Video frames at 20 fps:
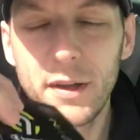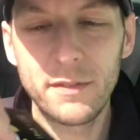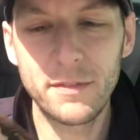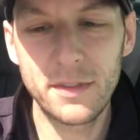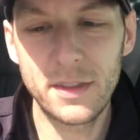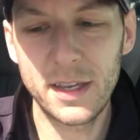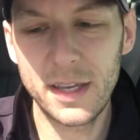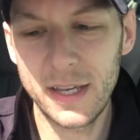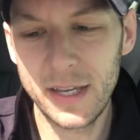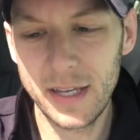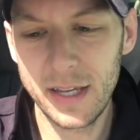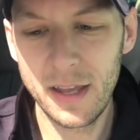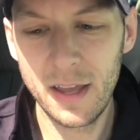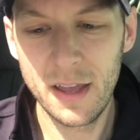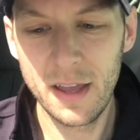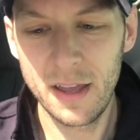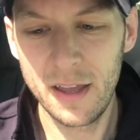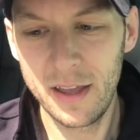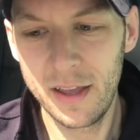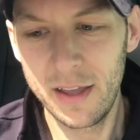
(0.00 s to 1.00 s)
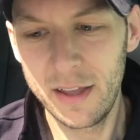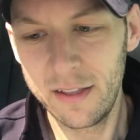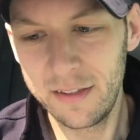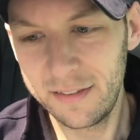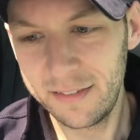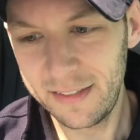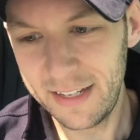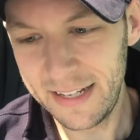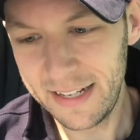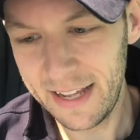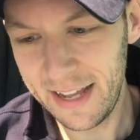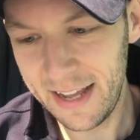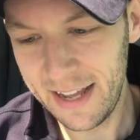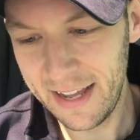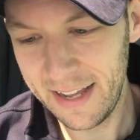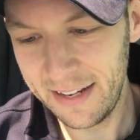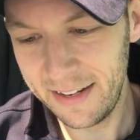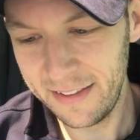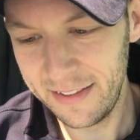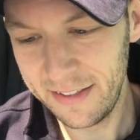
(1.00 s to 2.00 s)
of the
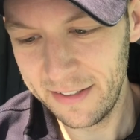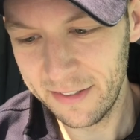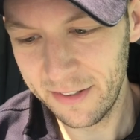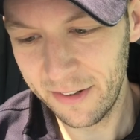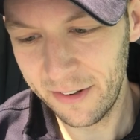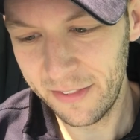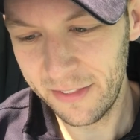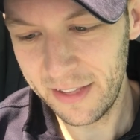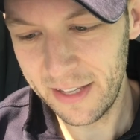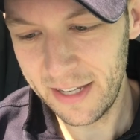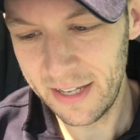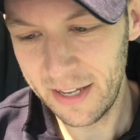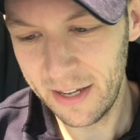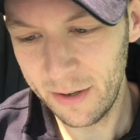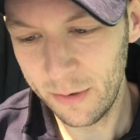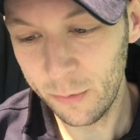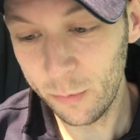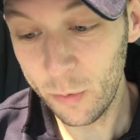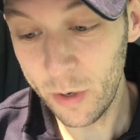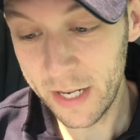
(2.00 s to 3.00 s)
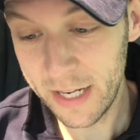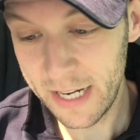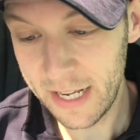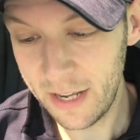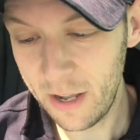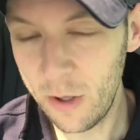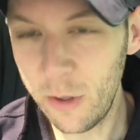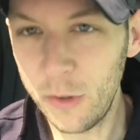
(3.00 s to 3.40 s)
C9. These are the running